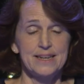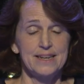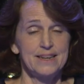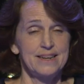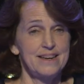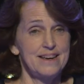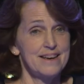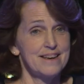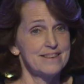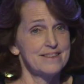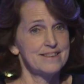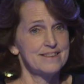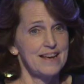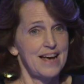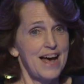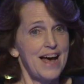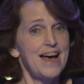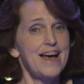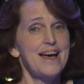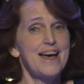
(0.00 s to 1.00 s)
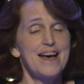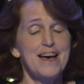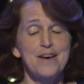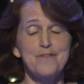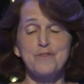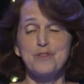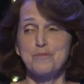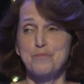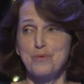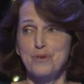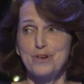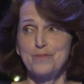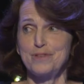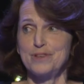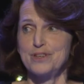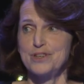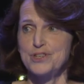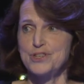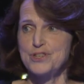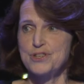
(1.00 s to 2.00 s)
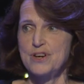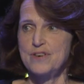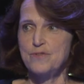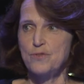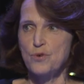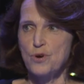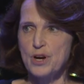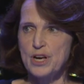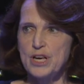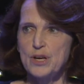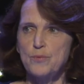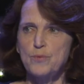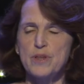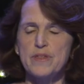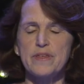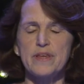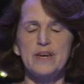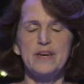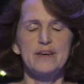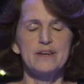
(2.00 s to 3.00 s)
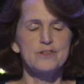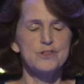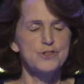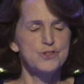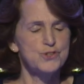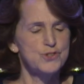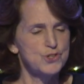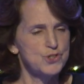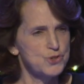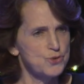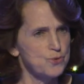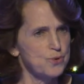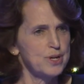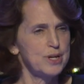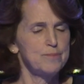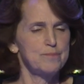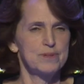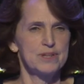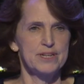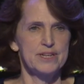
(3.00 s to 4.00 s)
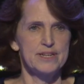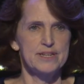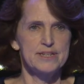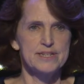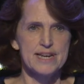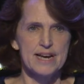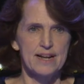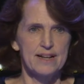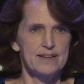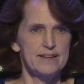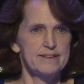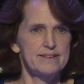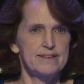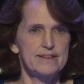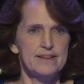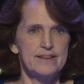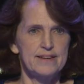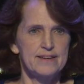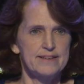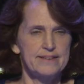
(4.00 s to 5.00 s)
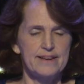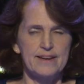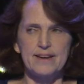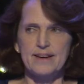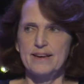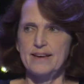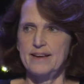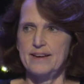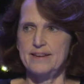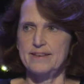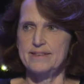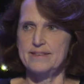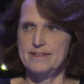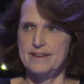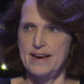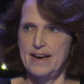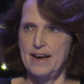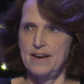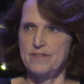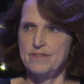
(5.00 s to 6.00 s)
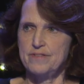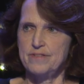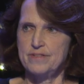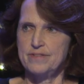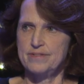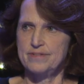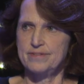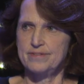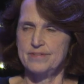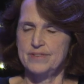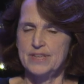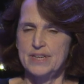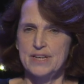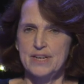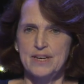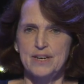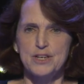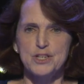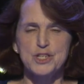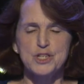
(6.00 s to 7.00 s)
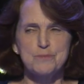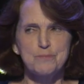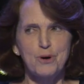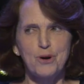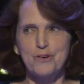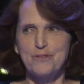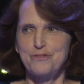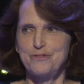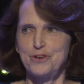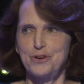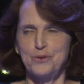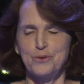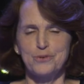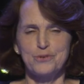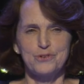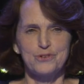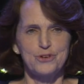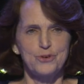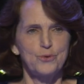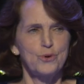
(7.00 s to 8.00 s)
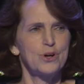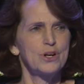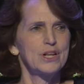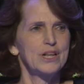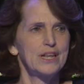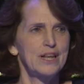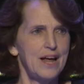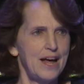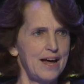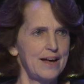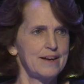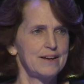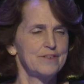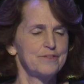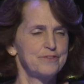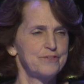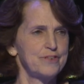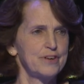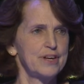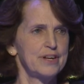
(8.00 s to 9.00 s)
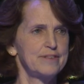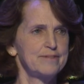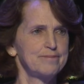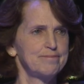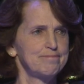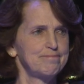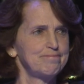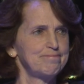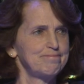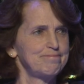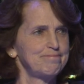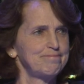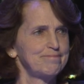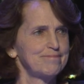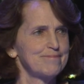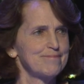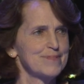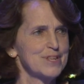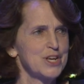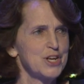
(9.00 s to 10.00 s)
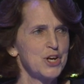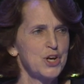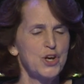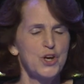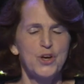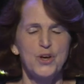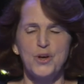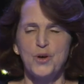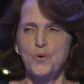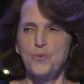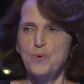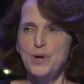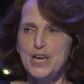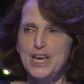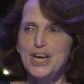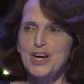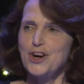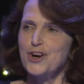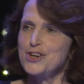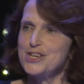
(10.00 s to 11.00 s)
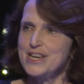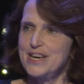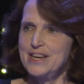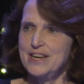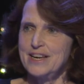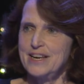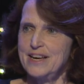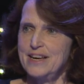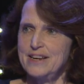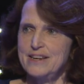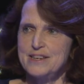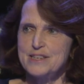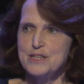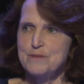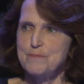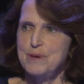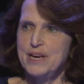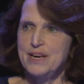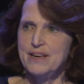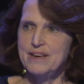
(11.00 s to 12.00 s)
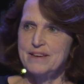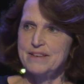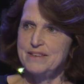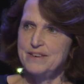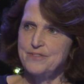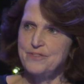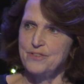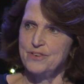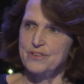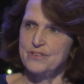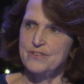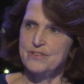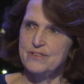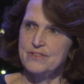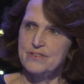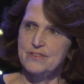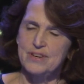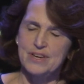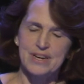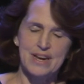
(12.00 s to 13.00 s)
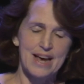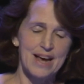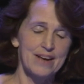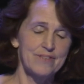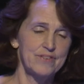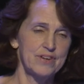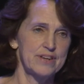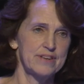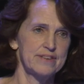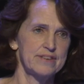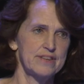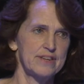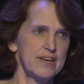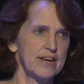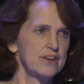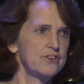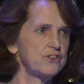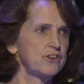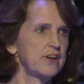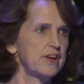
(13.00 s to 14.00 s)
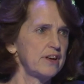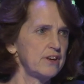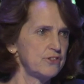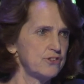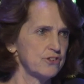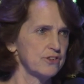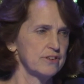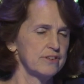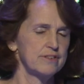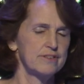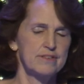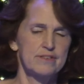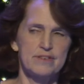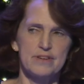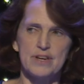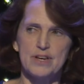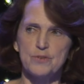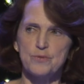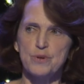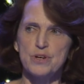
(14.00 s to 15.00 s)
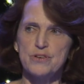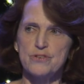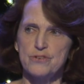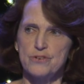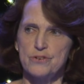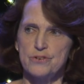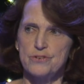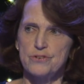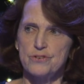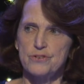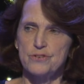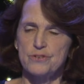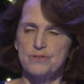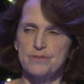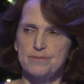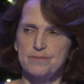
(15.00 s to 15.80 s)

Yes, I have the privilege of working with an extremely talented and dedicated staff, smart folks who are a lot of fun. We are dedicated to making a difference in advocacy, education, and research.